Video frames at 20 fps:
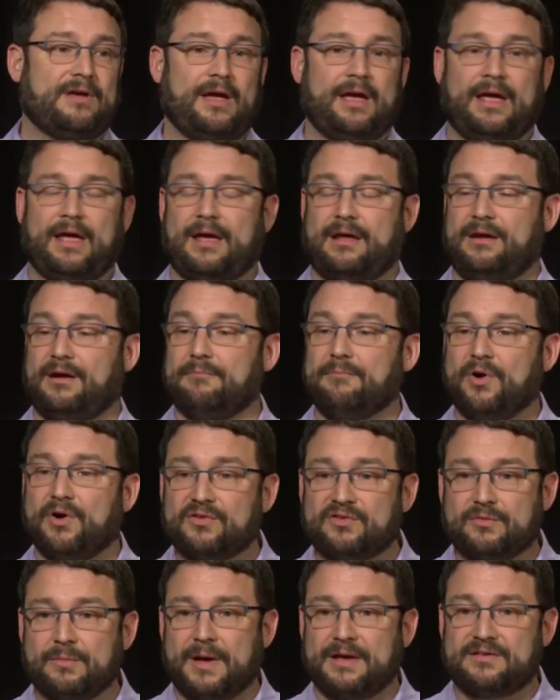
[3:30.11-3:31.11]
I had
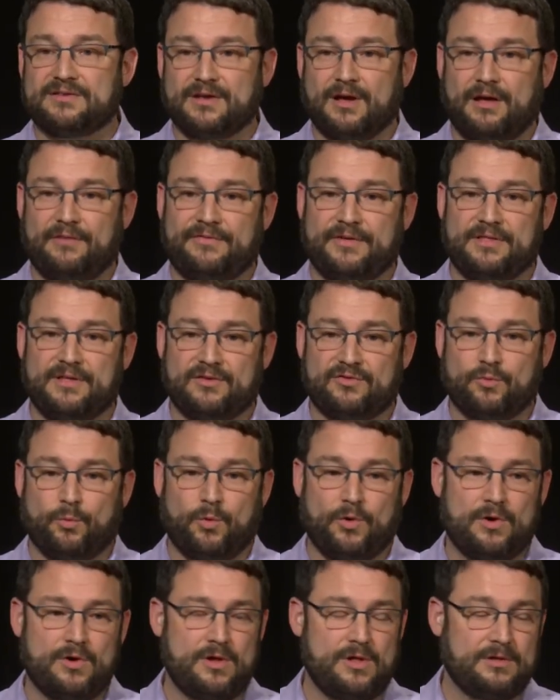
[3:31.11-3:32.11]
immersed myself in this
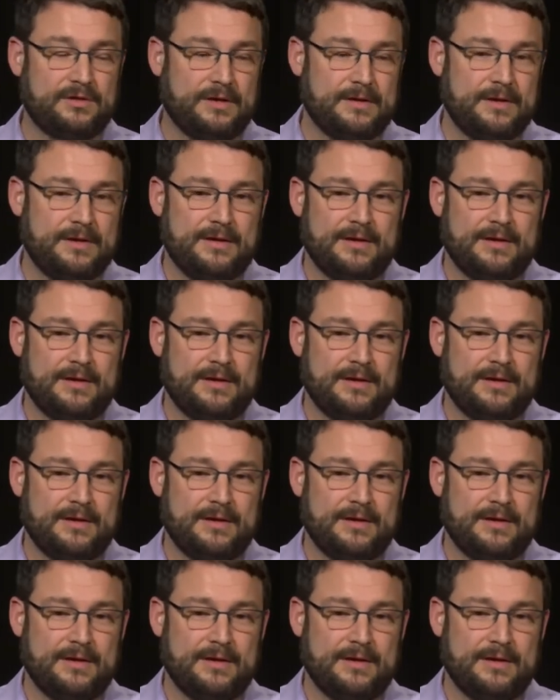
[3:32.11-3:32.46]
world.